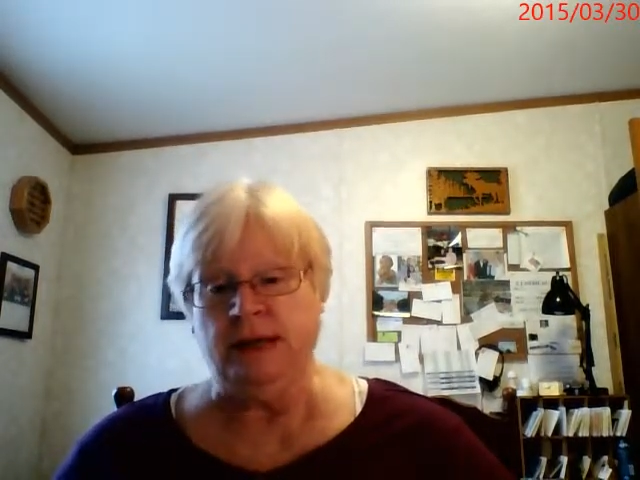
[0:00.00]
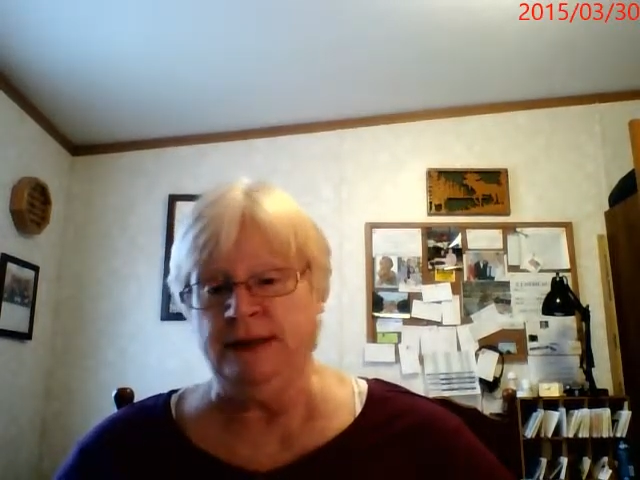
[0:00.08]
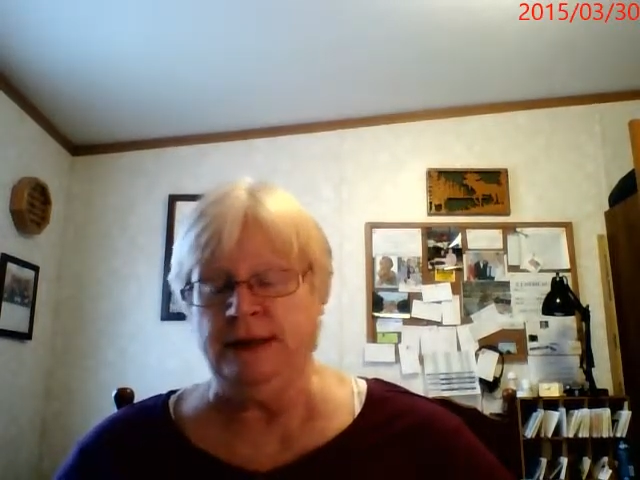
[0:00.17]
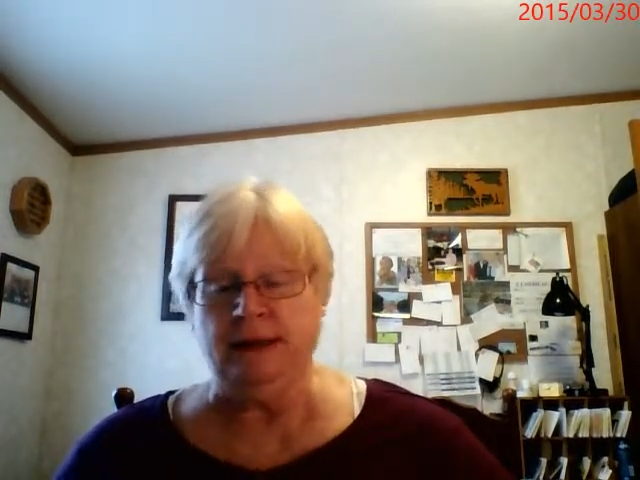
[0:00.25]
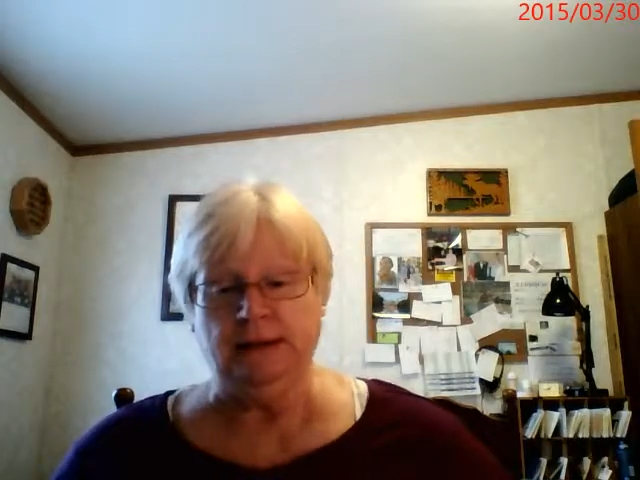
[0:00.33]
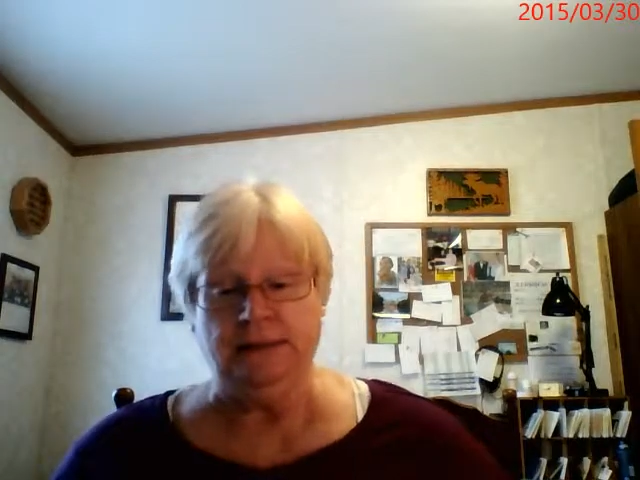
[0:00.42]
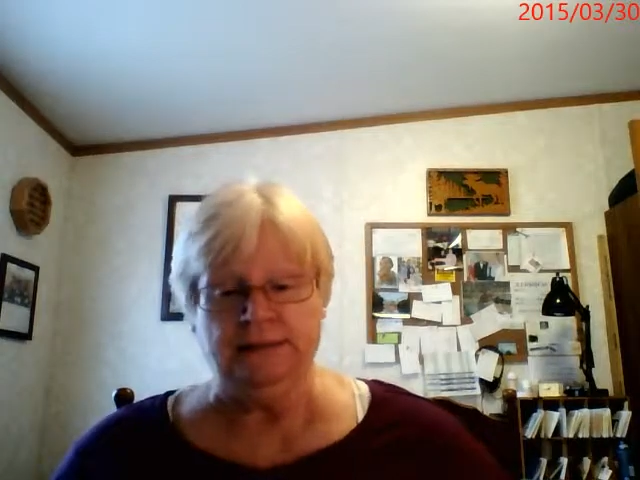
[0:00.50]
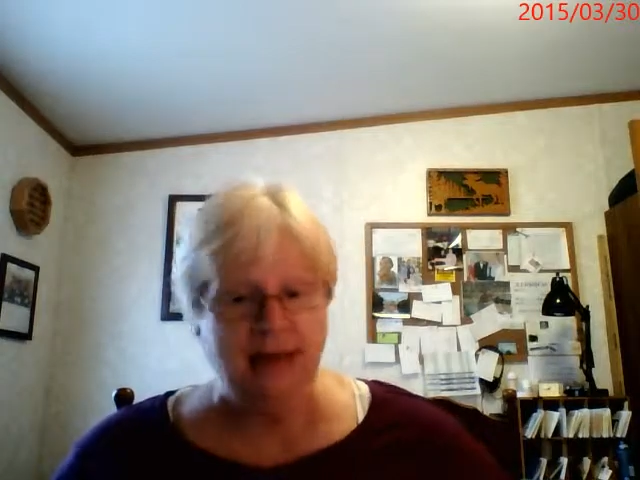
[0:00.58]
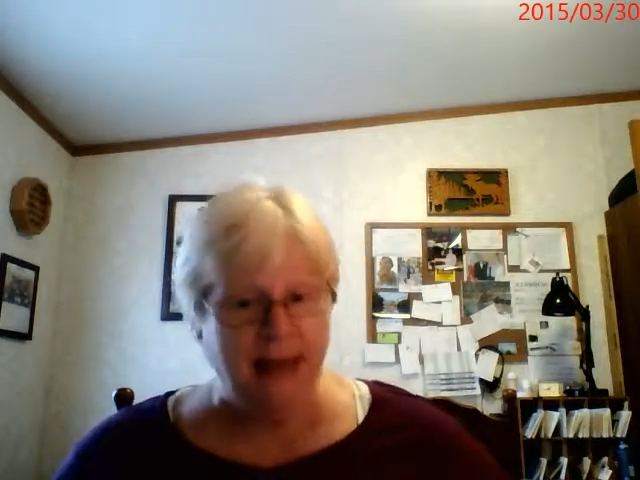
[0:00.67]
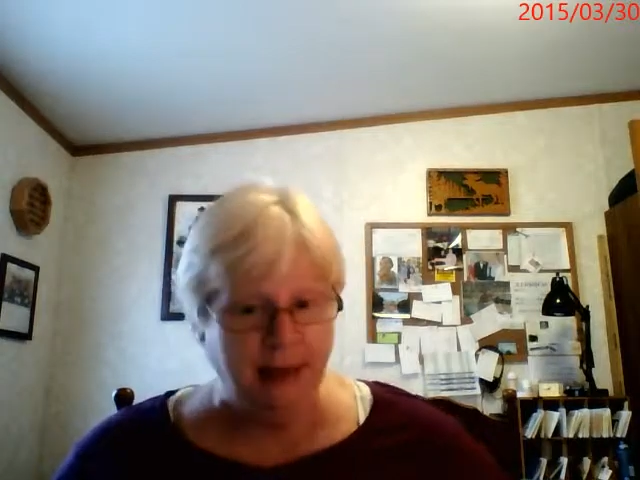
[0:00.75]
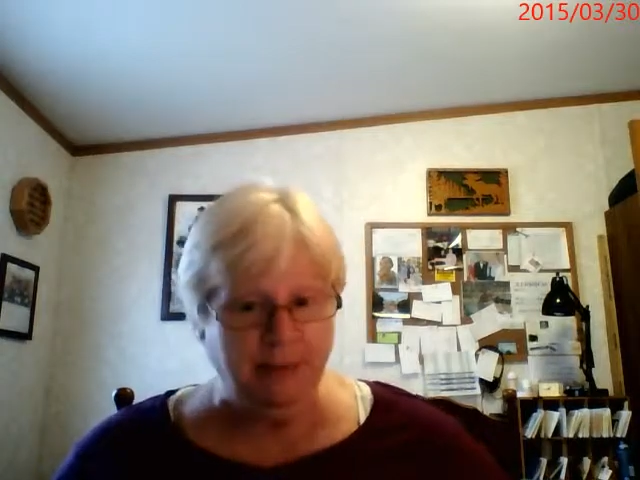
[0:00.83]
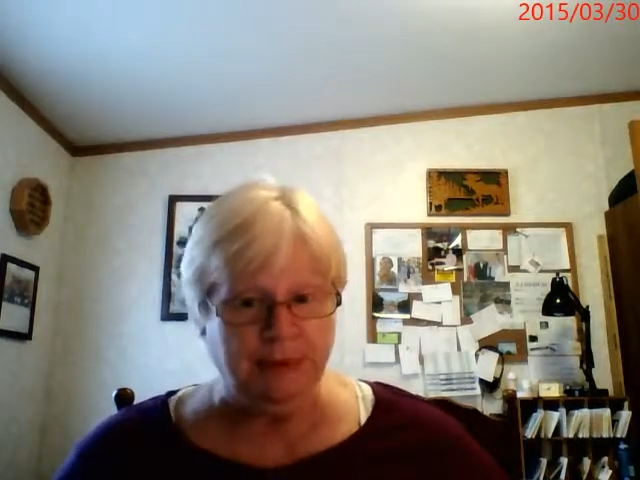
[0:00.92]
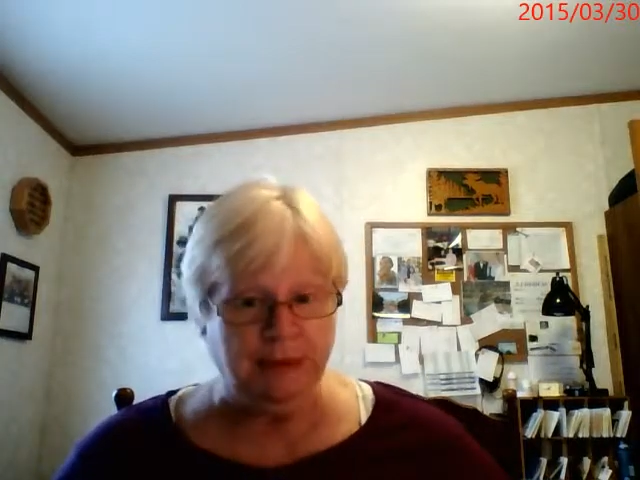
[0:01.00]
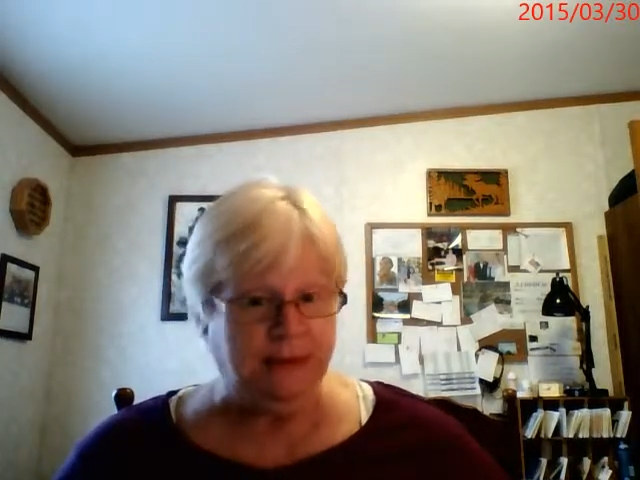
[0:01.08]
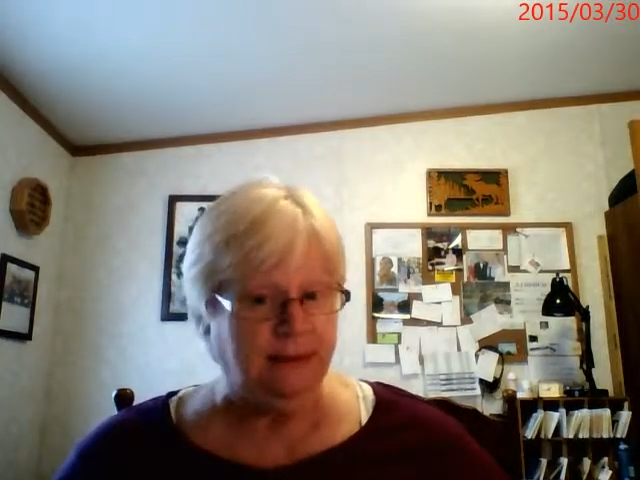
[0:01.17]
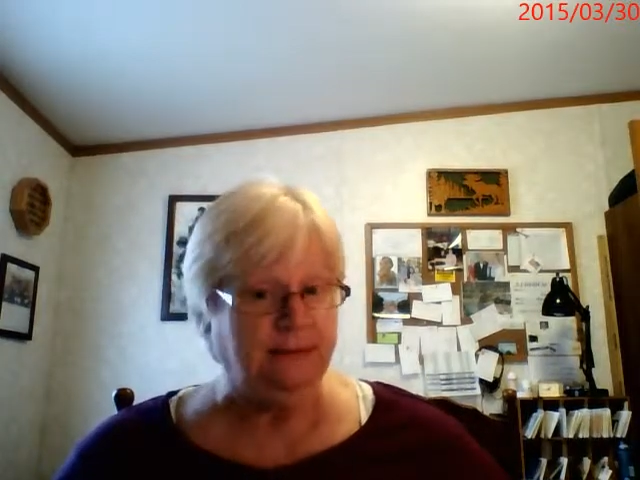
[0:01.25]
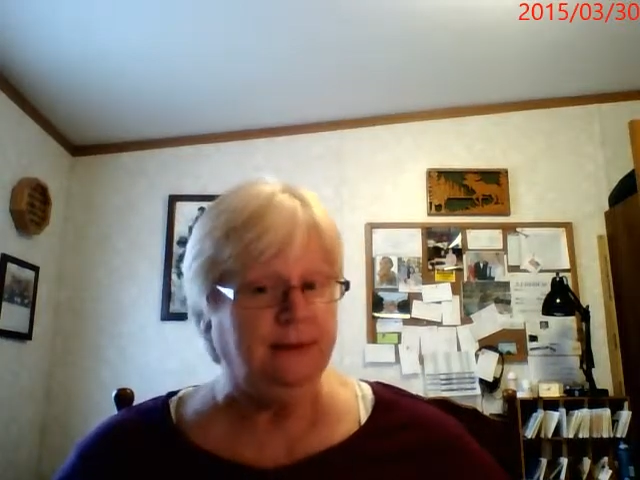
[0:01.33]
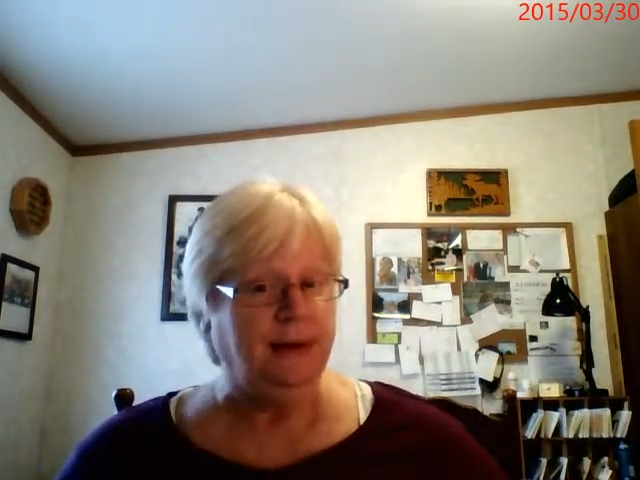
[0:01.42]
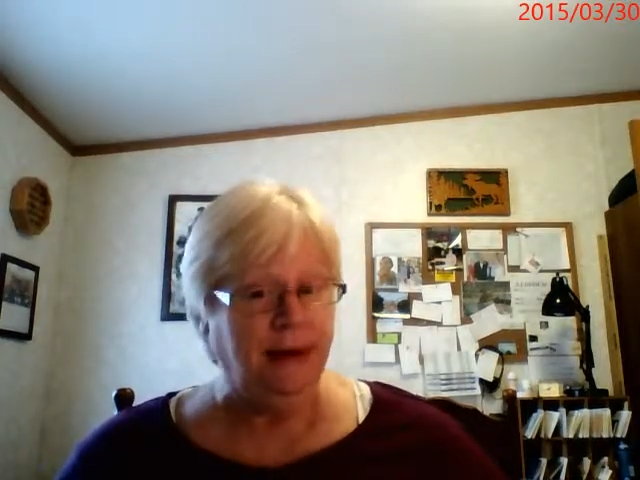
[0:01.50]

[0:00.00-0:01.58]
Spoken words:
And they lived happily